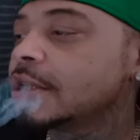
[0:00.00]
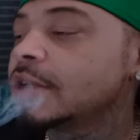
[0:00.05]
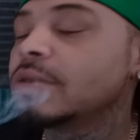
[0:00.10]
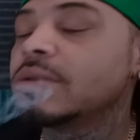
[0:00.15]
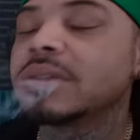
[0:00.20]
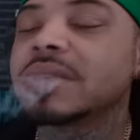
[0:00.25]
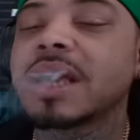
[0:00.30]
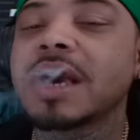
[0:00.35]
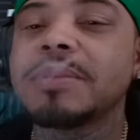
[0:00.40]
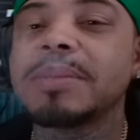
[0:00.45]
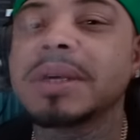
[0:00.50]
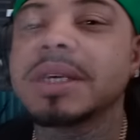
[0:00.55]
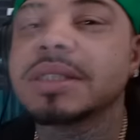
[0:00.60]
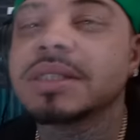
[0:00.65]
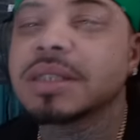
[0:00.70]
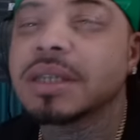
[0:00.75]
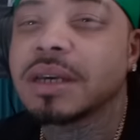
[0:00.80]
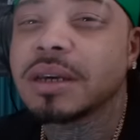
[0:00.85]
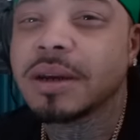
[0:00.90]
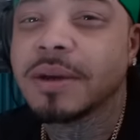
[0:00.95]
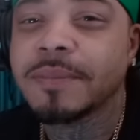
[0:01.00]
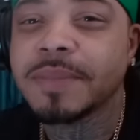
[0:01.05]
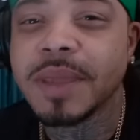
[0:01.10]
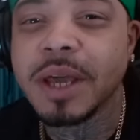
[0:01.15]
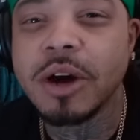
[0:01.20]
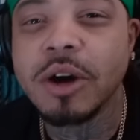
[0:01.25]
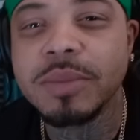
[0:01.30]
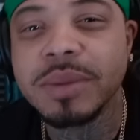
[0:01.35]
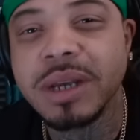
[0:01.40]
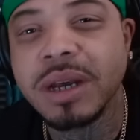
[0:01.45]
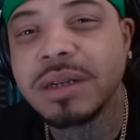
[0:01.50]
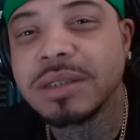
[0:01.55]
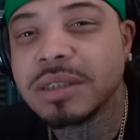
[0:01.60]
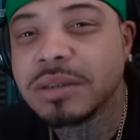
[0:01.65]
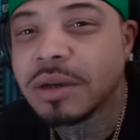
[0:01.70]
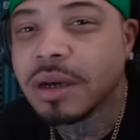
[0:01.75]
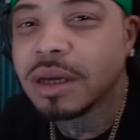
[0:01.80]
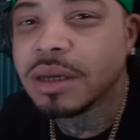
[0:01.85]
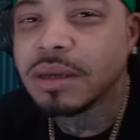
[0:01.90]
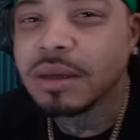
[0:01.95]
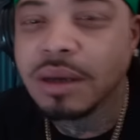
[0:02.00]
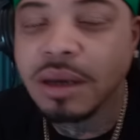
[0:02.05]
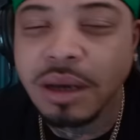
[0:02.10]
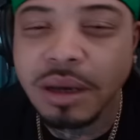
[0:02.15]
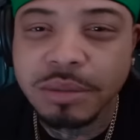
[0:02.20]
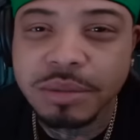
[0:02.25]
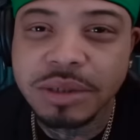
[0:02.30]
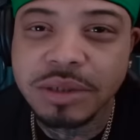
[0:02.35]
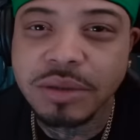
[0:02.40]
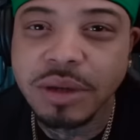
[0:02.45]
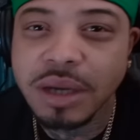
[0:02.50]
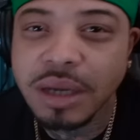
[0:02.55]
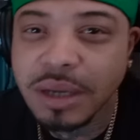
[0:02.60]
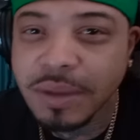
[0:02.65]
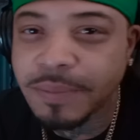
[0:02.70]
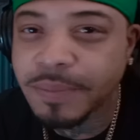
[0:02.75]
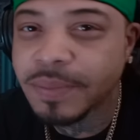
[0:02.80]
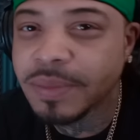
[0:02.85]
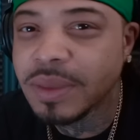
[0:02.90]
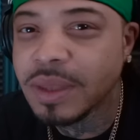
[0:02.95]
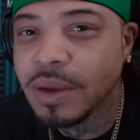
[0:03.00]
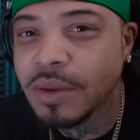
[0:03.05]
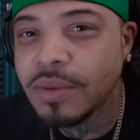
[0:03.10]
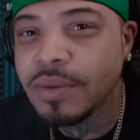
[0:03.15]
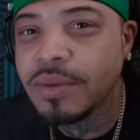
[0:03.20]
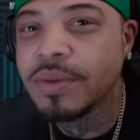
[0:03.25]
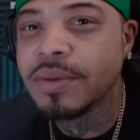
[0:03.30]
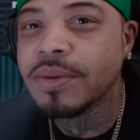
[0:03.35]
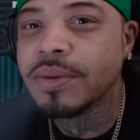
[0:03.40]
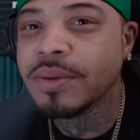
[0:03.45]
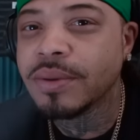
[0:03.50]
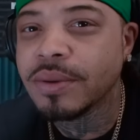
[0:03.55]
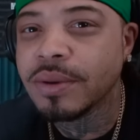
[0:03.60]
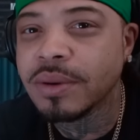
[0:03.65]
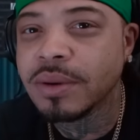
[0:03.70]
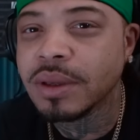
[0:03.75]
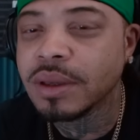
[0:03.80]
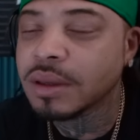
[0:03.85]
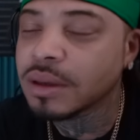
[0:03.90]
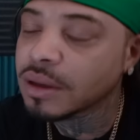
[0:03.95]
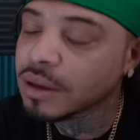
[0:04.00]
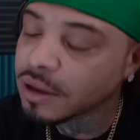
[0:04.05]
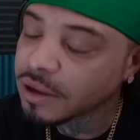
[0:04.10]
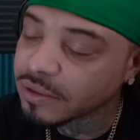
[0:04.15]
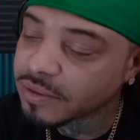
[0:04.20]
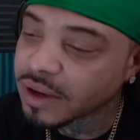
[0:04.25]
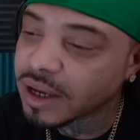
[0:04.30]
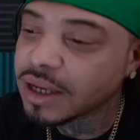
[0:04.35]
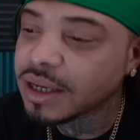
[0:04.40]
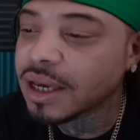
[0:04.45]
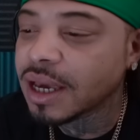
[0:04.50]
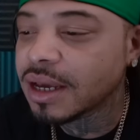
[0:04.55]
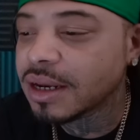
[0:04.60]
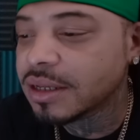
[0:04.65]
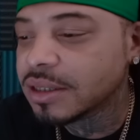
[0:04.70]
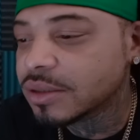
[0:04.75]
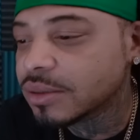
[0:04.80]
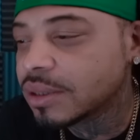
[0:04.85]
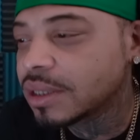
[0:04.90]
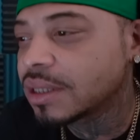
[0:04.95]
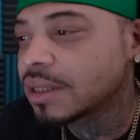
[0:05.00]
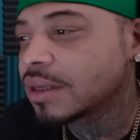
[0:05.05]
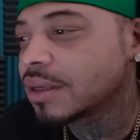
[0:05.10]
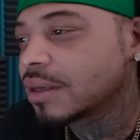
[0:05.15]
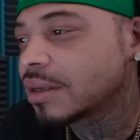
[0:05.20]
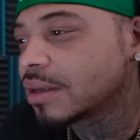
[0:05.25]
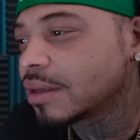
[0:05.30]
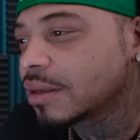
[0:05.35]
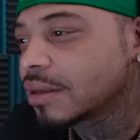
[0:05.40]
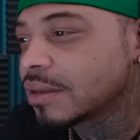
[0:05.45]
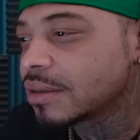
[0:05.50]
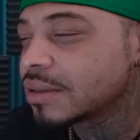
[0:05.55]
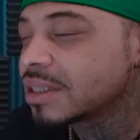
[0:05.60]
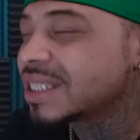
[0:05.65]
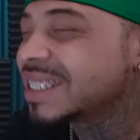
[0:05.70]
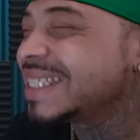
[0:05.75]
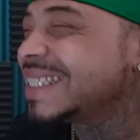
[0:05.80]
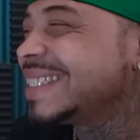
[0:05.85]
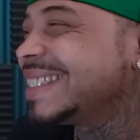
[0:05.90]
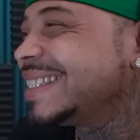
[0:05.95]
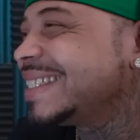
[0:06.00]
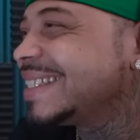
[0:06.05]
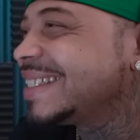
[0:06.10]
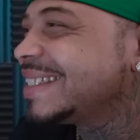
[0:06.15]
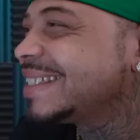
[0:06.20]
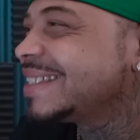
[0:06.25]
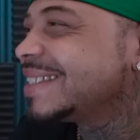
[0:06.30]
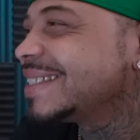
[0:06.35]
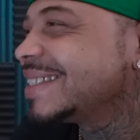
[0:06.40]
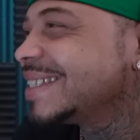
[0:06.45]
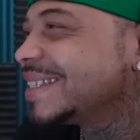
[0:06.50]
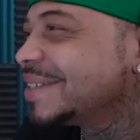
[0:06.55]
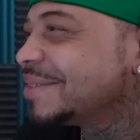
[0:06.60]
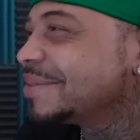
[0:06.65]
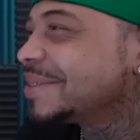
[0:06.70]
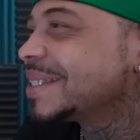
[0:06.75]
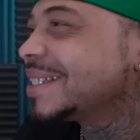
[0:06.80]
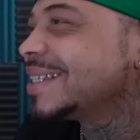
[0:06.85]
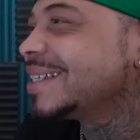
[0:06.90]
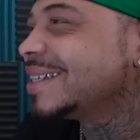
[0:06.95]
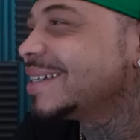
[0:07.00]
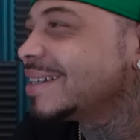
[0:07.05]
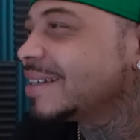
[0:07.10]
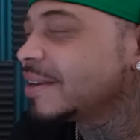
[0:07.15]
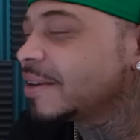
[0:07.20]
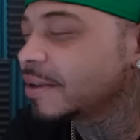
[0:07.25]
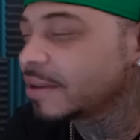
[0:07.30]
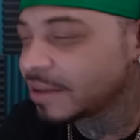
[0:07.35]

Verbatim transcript: With that being said, I hope y'all straight. I'm straight. Vacay this weekend. Cheese. You know what I'm saying?